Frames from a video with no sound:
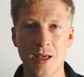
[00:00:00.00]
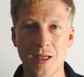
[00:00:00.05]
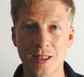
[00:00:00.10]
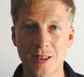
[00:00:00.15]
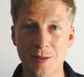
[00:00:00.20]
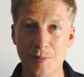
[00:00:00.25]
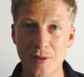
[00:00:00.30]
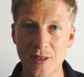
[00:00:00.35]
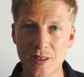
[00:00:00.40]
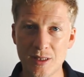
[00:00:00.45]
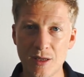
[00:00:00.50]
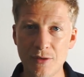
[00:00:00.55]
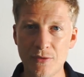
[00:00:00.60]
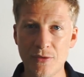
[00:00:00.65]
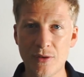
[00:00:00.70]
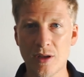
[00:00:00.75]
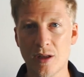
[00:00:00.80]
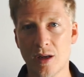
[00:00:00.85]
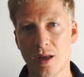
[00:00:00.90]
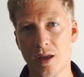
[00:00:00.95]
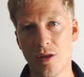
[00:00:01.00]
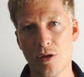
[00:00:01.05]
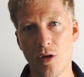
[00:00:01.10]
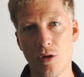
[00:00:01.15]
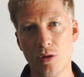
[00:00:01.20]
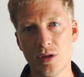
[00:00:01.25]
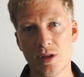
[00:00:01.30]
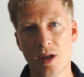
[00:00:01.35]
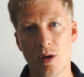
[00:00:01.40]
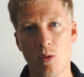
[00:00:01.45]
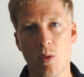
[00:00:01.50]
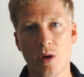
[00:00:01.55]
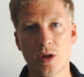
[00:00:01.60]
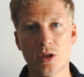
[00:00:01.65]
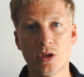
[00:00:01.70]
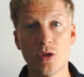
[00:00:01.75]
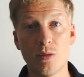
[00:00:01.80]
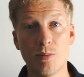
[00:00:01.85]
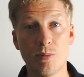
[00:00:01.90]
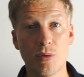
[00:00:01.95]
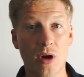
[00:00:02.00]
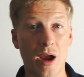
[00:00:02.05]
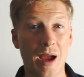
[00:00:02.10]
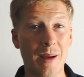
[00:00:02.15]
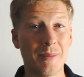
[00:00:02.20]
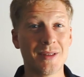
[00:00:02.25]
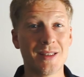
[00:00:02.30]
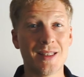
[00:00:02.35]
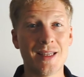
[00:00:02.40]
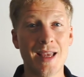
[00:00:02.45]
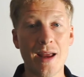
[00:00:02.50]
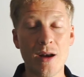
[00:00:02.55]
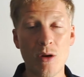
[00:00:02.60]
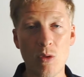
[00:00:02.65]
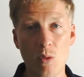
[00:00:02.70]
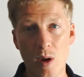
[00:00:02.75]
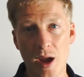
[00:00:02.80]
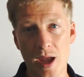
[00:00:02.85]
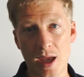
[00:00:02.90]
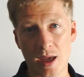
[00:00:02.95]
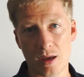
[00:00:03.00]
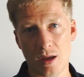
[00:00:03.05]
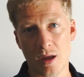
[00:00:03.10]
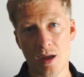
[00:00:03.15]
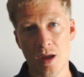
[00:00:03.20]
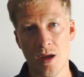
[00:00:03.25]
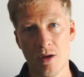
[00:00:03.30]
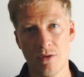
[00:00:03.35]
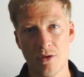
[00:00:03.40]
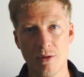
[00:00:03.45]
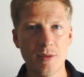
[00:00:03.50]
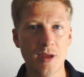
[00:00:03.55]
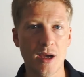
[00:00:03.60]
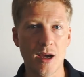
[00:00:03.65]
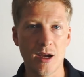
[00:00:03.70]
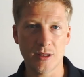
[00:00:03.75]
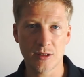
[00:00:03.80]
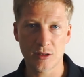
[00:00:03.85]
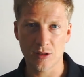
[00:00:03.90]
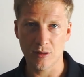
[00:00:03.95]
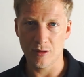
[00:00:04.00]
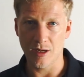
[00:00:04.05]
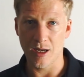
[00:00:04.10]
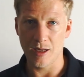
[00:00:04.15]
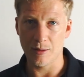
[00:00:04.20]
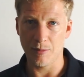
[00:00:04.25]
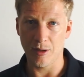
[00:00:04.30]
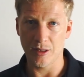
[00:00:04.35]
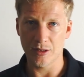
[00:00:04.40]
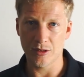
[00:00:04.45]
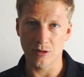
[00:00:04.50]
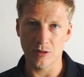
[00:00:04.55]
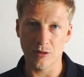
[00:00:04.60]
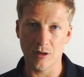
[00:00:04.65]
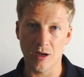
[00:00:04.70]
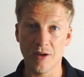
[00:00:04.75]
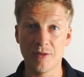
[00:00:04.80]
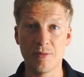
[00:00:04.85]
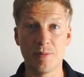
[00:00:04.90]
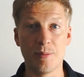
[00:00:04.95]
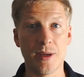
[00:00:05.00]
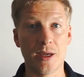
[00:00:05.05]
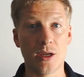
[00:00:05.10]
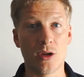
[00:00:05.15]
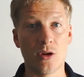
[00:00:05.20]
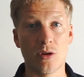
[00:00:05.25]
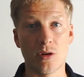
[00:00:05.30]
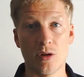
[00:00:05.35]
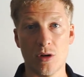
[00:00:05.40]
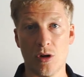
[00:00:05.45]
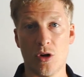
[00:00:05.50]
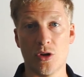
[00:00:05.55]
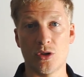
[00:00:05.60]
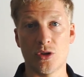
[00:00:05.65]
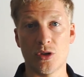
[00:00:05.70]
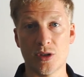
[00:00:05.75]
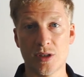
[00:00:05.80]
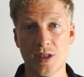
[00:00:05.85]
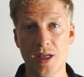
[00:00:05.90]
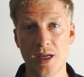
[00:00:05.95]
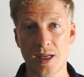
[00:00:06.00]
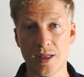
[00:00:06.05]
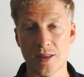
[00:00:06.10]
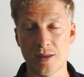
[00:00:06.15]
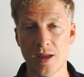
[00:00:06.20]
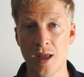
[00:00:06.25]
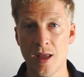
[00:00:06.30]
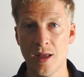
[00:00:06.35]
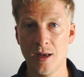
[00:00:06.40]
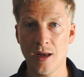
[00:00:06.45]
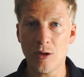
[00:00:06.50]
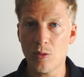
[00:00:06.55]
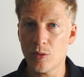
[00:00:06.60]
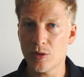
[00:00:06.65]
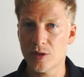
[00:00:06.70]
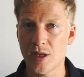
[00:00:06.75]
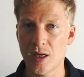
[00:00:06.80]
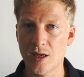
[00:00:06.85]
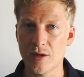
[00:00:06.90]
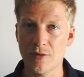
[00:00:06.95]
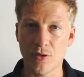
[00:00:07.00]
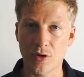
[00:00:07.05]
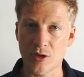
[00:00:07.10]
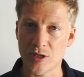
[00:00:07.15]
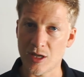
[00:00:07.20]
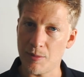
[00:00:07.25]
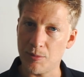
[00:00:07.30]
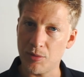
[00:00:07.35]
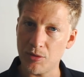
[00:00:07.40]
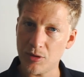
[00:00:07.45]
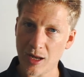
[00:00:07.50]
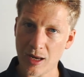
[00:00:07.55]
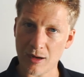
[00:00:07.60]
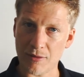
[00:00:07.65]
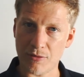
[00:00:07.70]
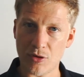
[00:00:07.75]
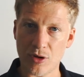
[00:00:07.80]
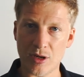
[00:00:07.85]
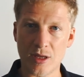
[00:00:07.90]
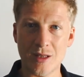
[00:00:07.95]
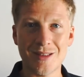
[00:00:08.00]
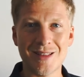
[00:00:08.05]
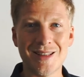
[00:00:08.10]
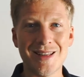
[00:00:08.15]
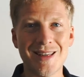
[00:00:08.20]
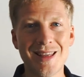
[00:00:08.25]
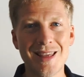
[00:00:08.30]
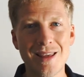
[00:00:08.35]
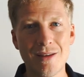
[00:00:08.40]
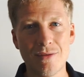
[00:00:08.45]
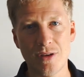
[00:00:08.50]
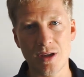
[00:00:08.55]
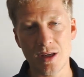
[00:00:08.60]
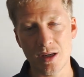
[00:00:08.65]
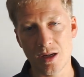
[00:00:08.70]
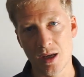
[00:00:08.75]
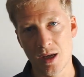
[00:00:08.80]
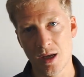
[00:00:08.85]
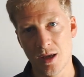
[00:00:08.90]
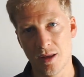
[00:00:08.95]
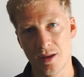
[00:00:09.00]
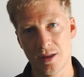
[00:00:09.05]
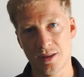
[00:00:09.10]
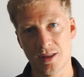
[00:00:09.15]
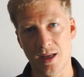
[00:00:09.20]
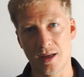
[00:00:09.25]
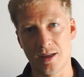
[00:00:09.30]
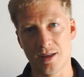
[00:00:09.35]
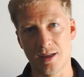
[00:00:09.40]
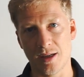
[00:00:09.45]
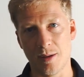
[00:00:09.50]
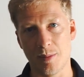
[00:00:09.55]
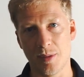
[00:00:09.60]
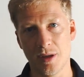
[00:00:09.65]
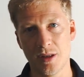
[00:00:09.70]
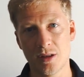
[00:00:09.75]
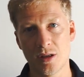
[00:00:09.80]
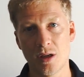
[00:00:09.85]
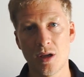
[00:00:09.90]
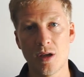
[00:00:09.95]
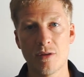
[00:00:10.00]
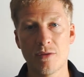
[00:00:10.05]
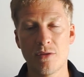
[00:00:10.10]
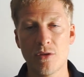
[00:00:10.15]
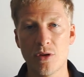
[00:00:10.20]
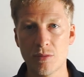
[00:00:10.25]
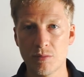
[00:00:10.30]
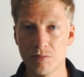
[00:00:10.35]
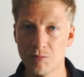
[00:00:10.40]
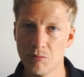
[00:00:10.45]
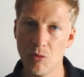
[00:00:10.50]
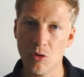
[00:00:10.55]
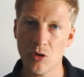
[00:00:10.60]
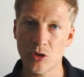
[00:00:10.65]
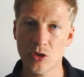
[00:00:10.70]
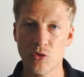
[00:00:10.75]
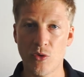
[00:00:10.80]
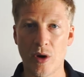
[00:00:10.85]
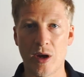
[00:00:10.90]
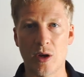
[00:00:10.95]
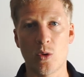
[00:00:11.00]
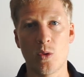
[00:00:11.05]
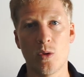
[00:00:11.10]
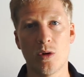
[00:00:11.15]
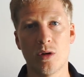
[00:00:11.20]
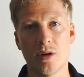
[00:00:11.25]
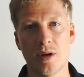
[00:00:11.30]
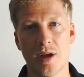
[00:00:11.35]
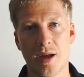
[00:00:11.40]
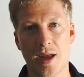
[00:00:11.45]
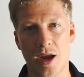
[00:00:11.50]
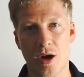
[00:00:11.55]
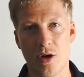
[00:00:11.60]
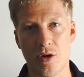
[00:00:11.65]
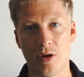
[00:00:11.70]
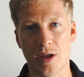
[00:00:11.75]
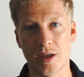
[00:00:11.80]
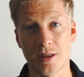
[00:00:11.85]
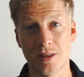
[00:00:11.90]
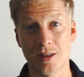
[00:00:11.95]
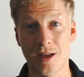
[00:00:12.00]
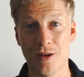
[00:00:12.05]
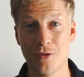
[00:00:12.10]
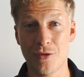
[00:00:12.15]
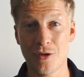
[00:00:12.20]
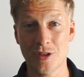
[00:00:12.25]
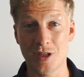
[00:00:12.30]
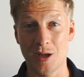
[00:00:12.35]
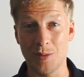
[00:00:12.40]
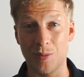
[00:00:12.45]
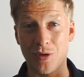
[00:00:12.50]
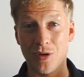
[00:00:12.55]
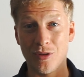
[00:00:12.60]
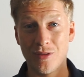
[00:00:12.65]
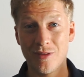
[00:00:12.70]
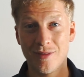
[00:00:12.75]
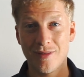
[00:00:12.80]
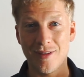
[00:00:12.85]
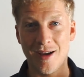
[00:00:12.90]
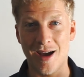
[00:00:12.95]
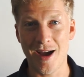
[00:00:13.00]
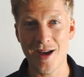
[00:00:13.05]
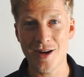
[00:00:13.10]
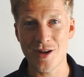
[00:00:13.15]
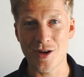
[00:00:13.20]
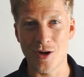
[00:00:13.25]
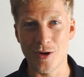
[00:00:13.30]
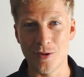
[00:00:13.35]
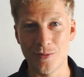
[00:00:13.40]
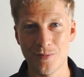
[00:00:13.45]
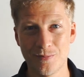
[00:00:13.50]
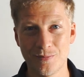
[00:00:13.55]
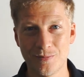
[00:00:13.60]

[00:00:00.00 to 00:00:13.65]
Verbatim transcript: Specifically, those that want to perhaps get away from the hustle and bustle of bigger, larger cities. Like we're seeing, for example, Californians leaving the state limits for more tranquil areas, like, for example, Idaho.